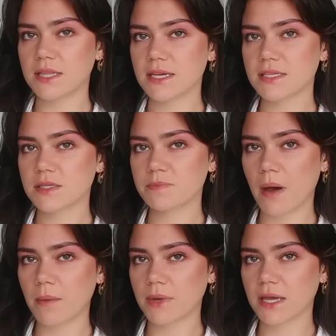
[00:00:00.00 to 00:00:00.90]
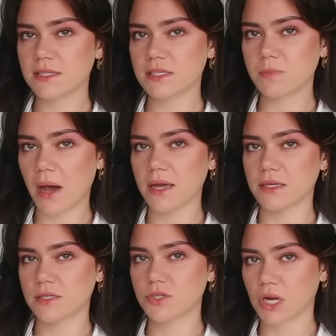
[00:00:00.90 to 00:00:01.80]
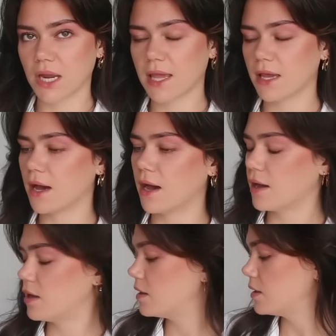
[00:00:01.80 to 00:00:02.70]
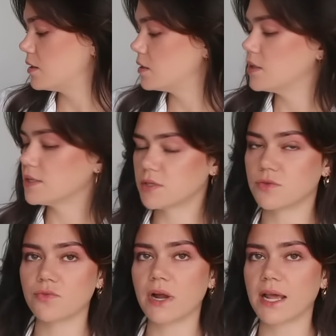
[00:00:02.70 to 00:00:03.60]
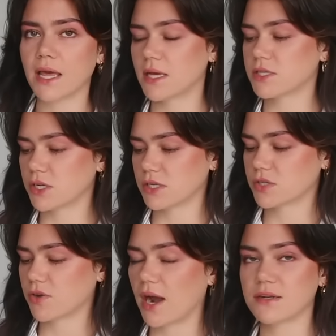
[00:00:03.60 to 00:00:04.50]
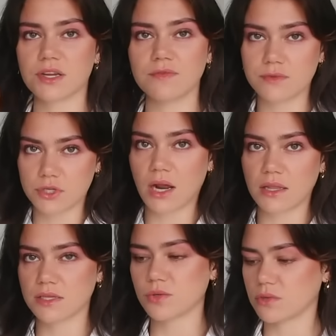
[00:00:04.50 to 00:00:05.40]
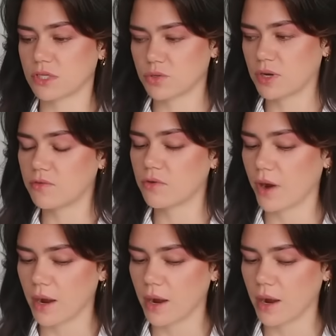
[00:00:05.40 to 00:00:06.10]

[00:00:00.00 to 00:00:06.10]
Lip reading: This pumpkin spice drink here is really itching to scratch. I've drank this all in 24